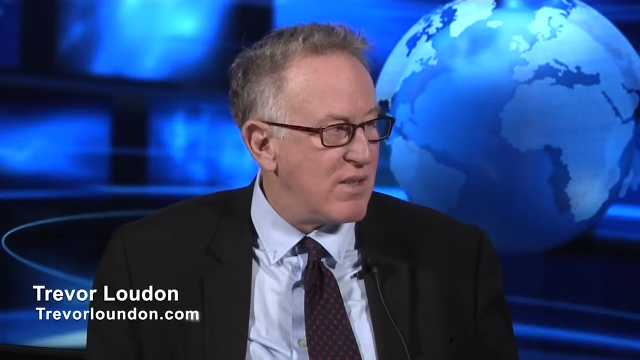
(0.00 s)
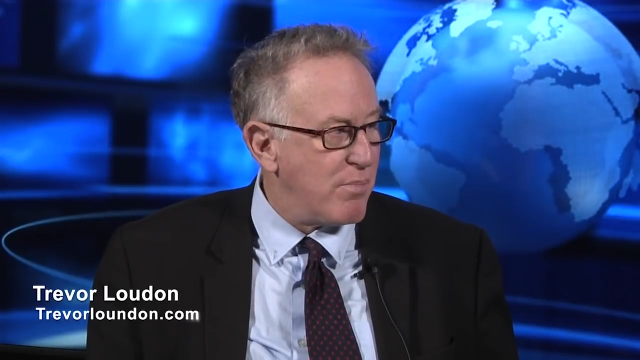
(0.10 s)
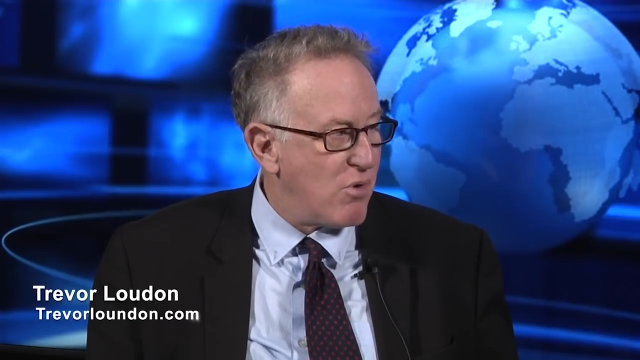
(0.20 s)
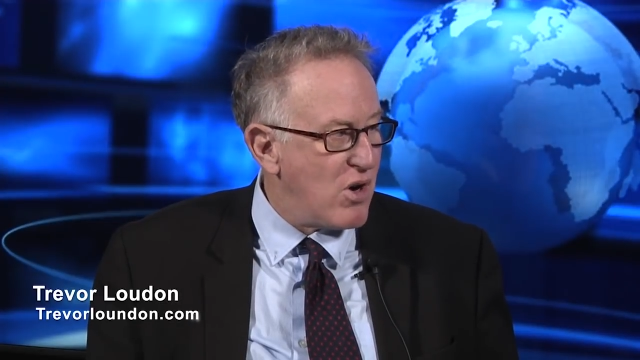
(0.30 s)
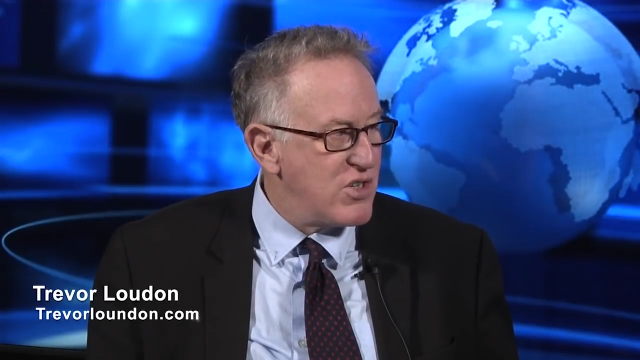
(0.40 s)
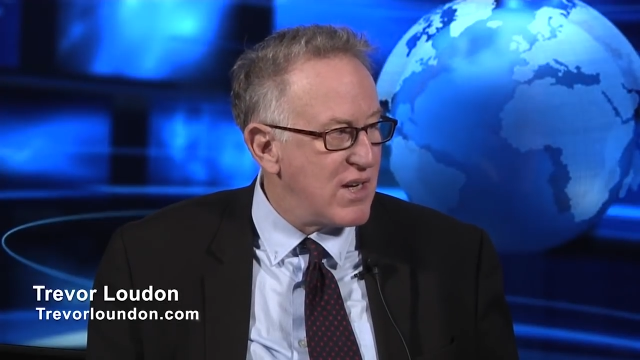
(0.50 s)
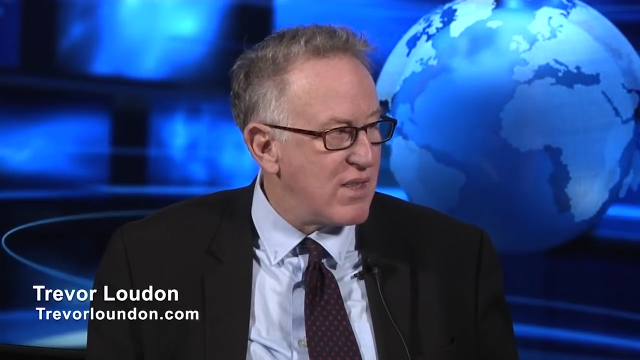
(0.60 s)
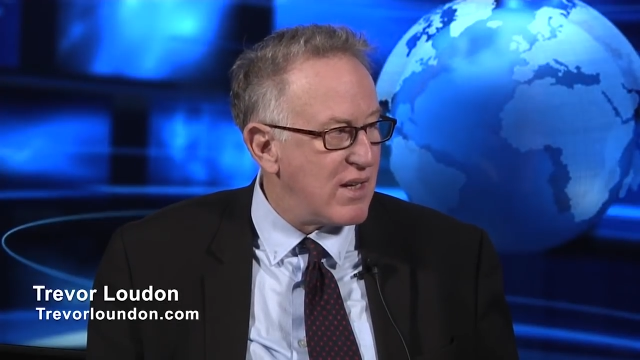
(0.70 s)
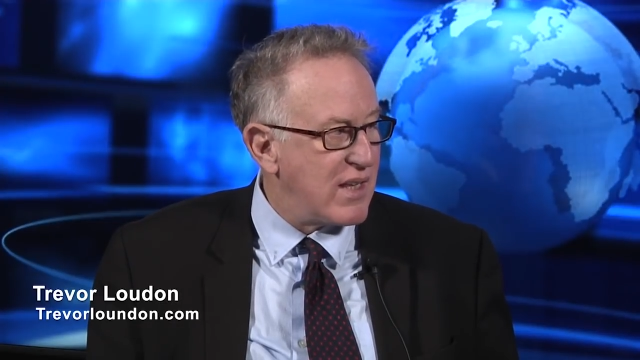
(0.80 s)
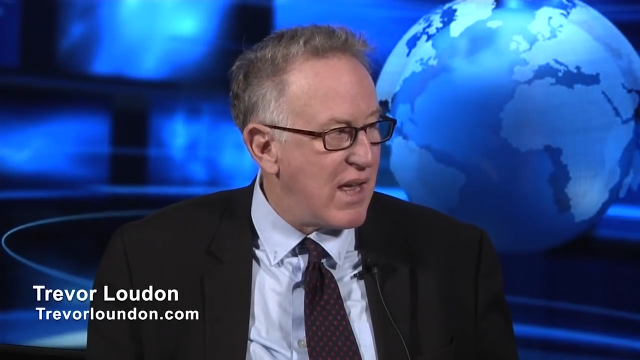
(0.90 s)
the project
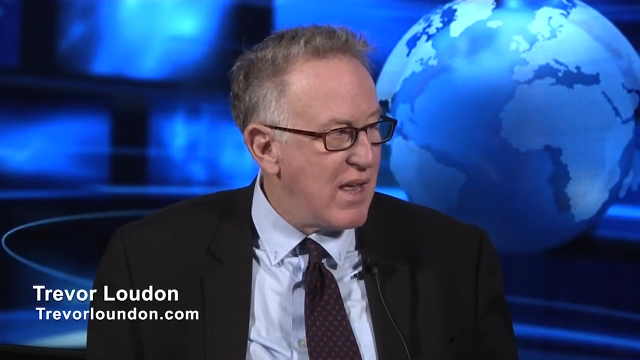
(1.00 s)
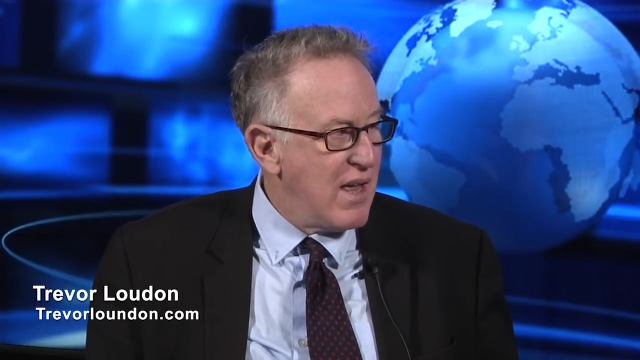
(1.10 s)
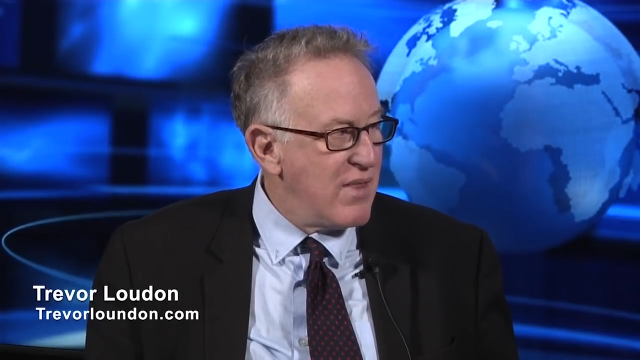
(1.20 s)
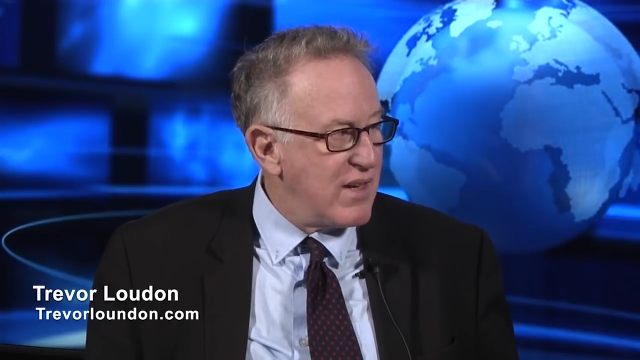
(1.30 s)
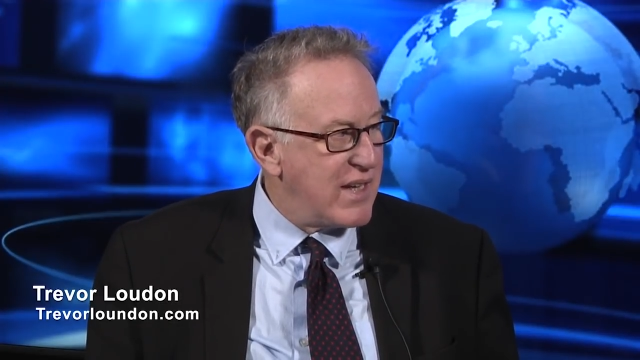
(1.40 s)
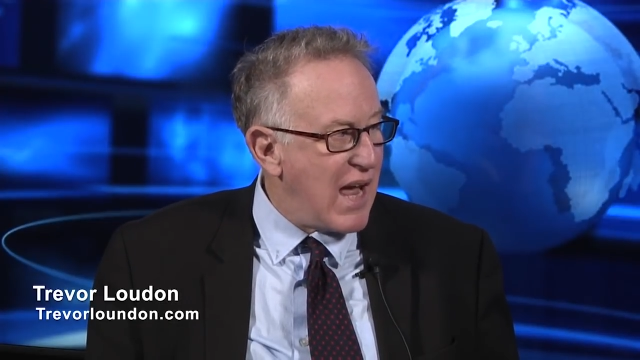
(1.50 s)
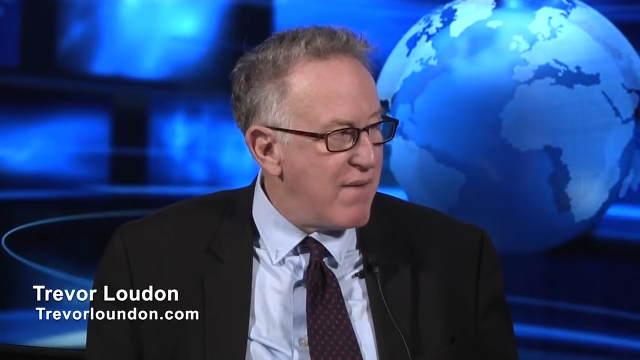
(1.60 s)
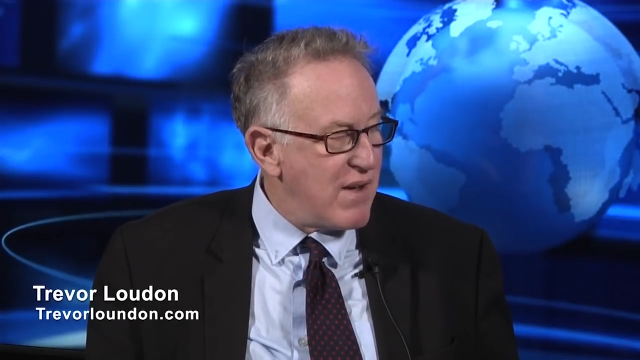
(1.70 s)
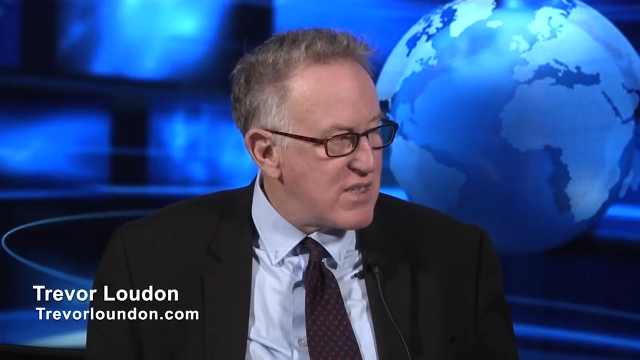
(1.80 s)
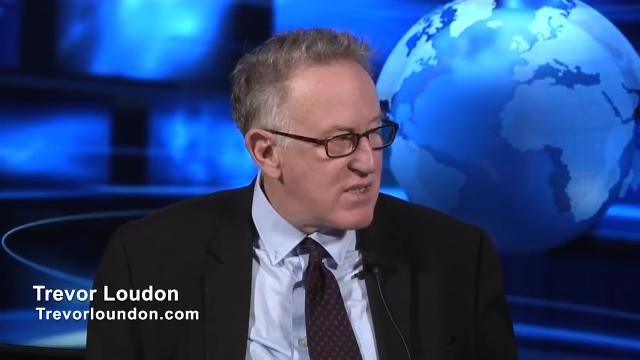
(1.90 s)
that
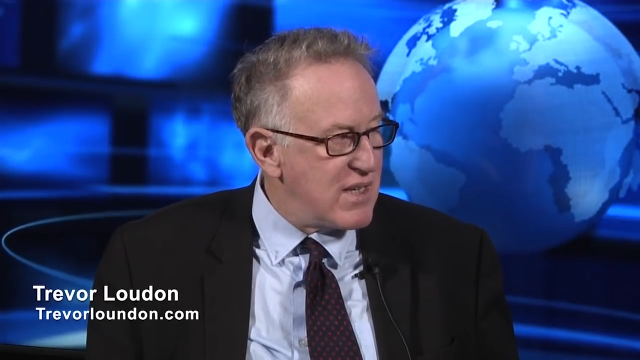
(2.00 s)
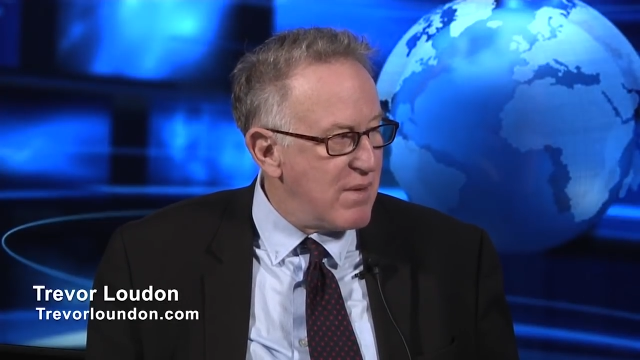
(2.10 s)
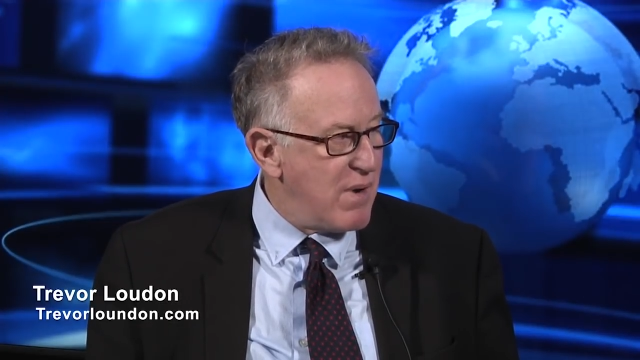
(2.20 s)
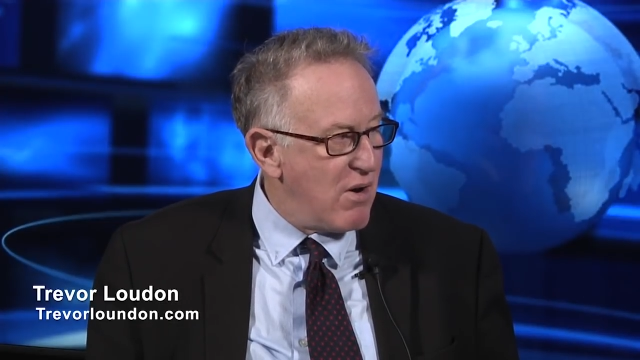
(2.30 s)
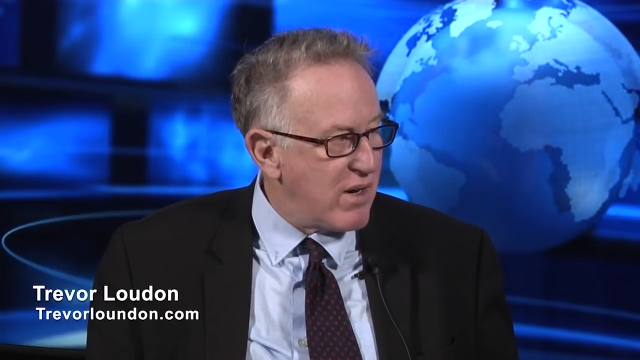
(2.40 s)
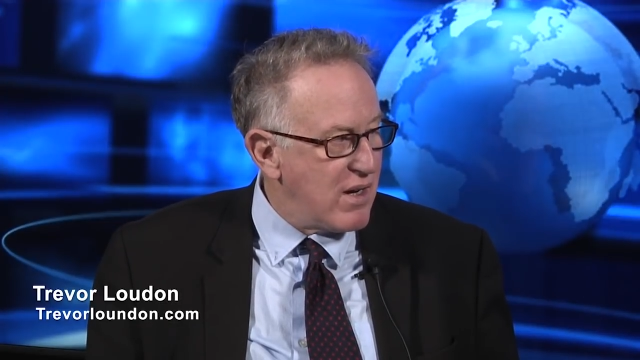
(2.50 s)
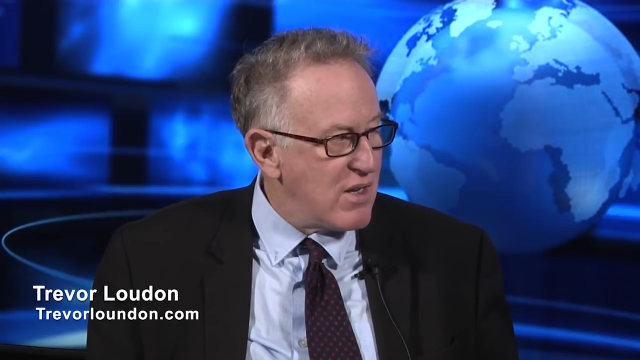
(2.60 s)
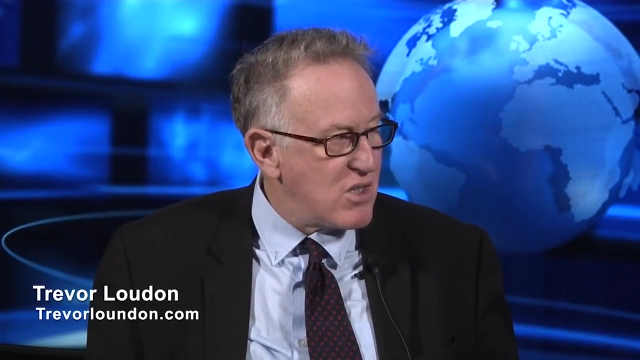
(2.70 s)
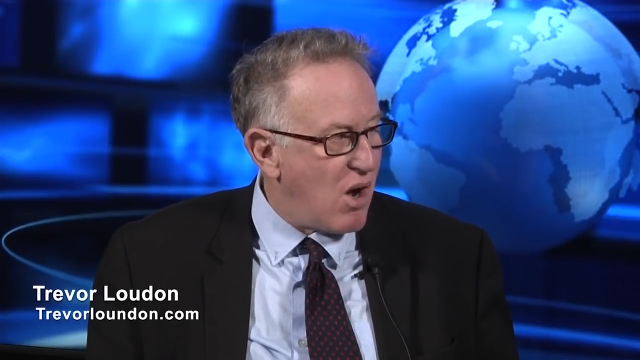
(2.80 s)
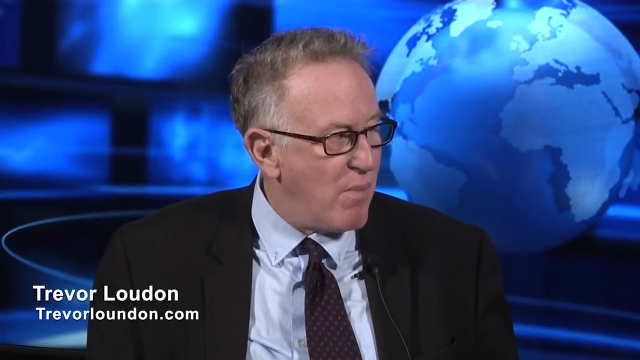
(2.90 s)
gave us the American
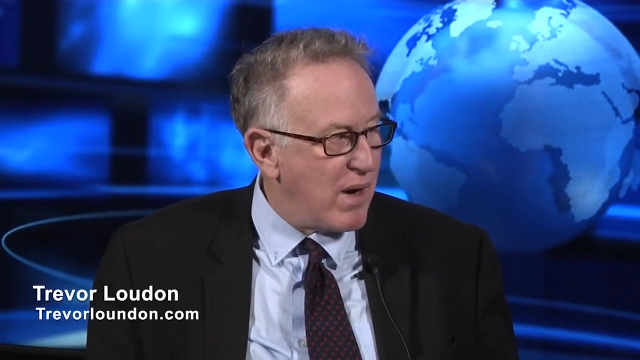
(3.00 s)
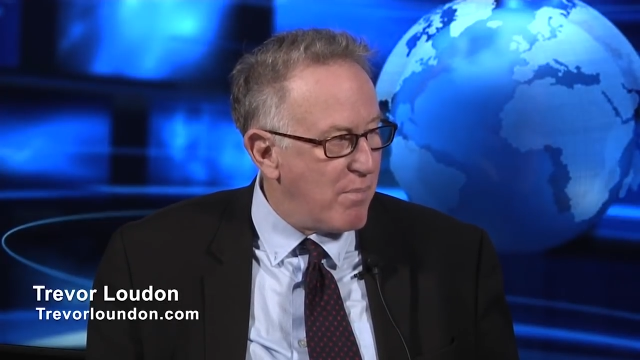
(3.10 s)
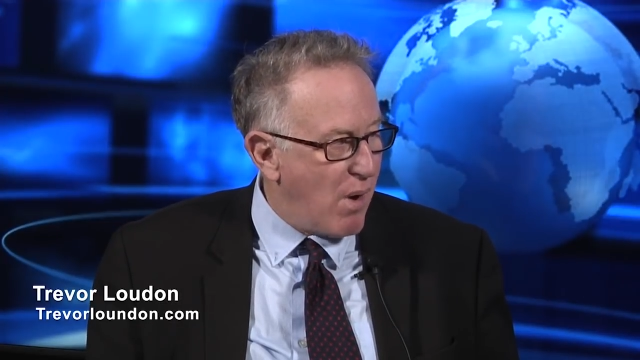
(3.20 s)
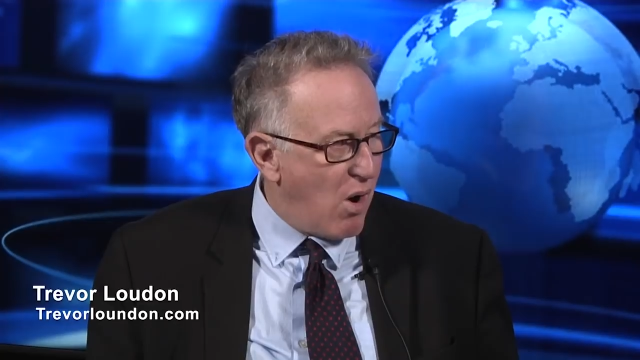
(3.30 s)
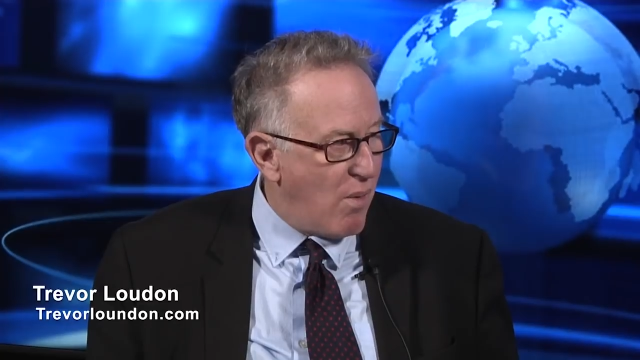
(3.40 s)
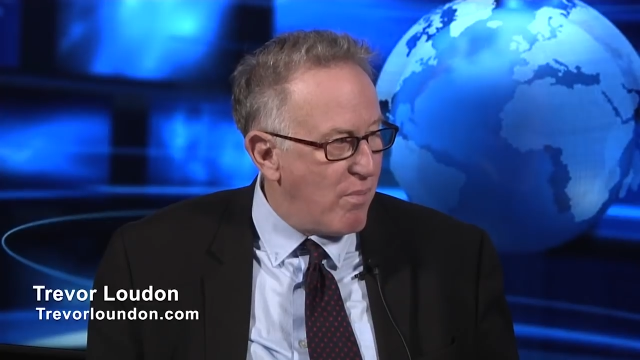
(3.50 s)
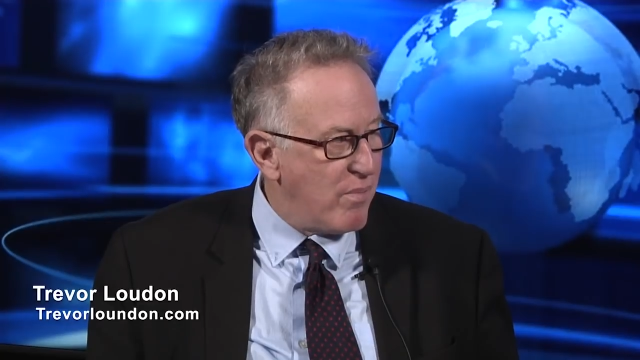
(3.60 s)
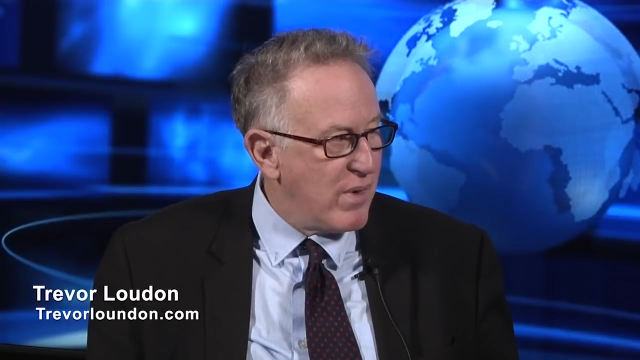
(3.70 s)
atomic bomb.